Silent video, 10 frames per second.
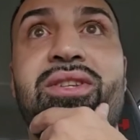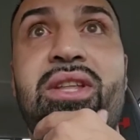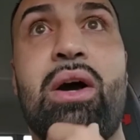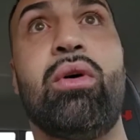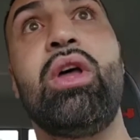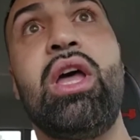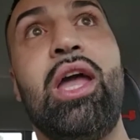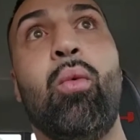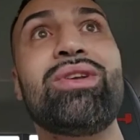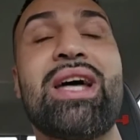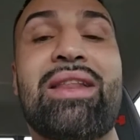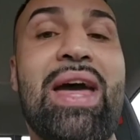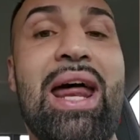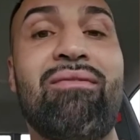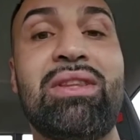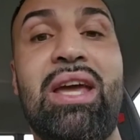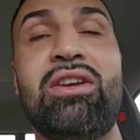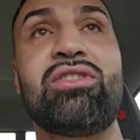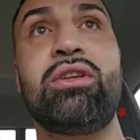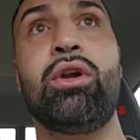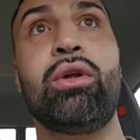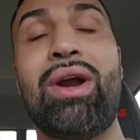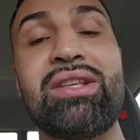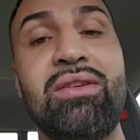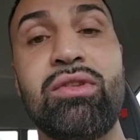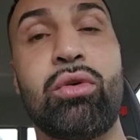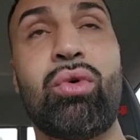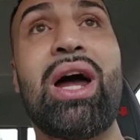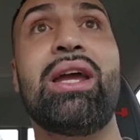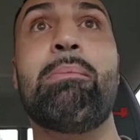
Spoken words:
Now, it was not that advantageous in the early rounds even to Ryan,